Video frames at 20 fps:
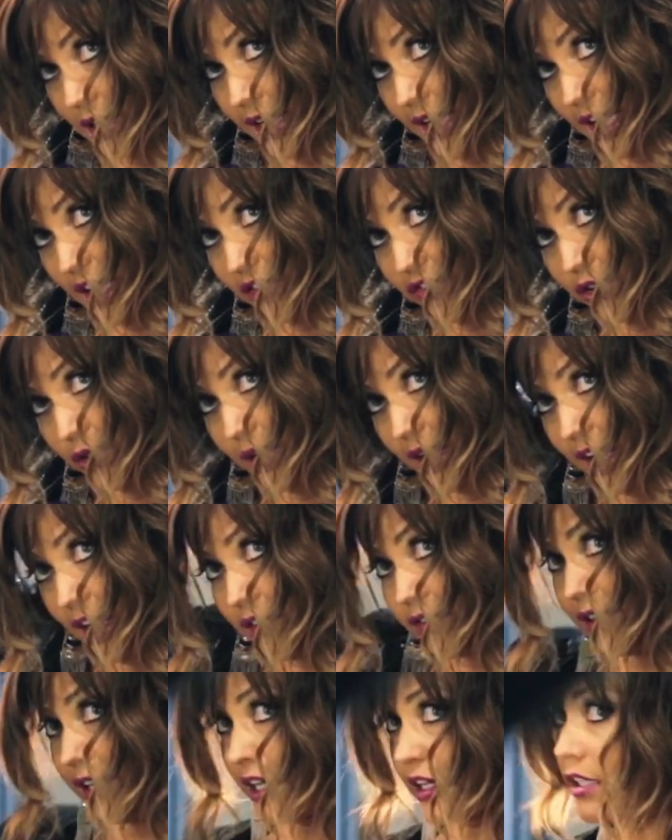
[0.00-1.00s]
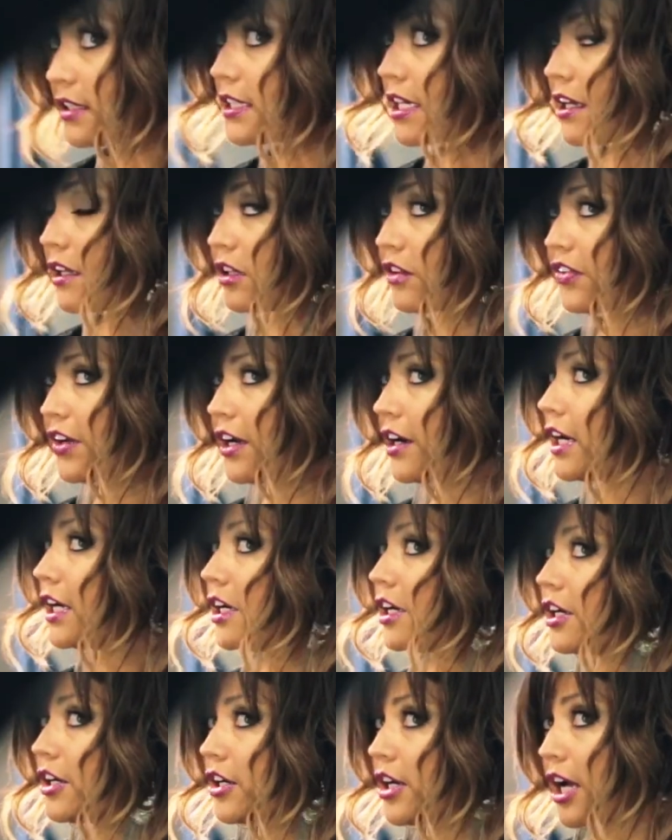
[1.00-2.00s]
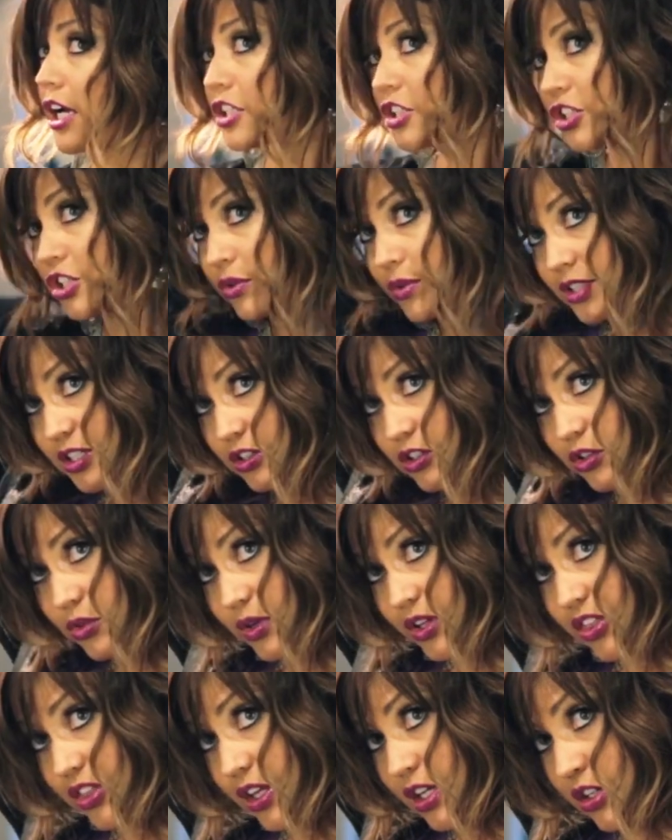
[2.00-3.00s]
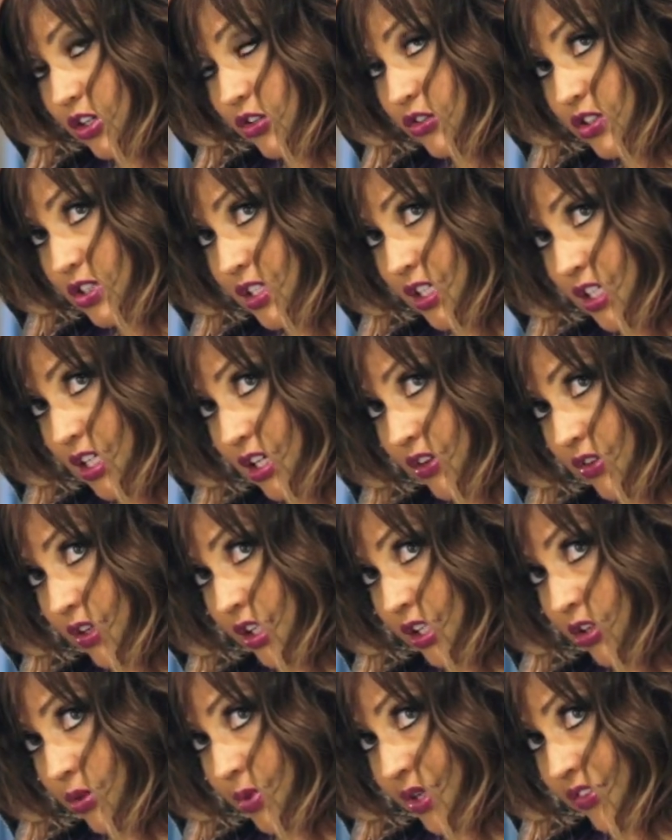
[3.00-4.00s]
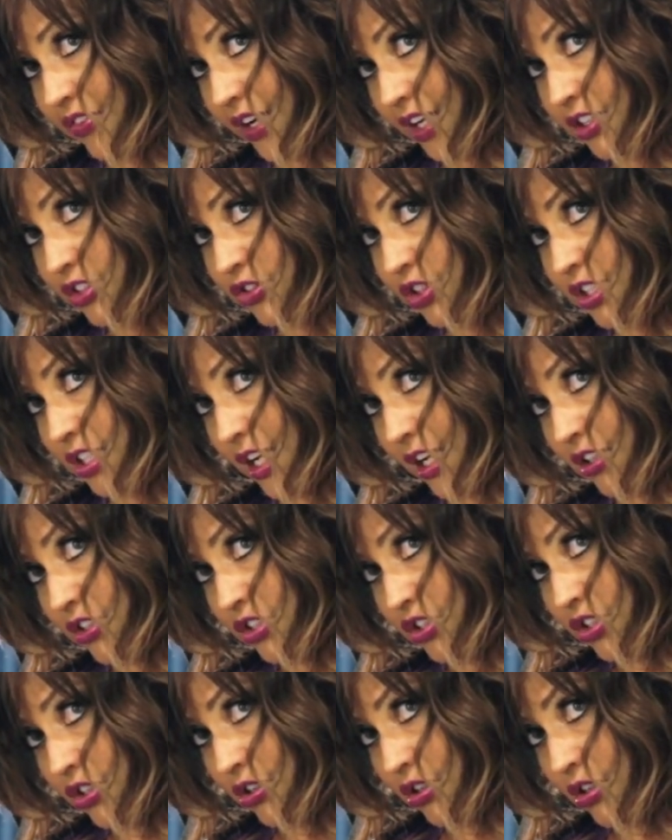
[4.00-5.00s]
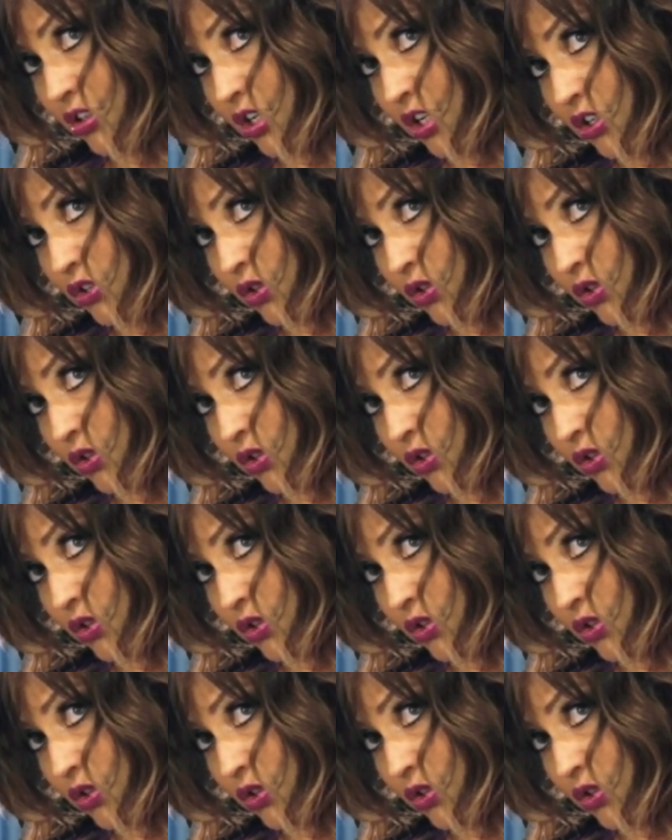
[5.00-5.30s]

And if you have like a tail of hair here and you're not sure what to do with it, you just need to give it a little bit of extra texture.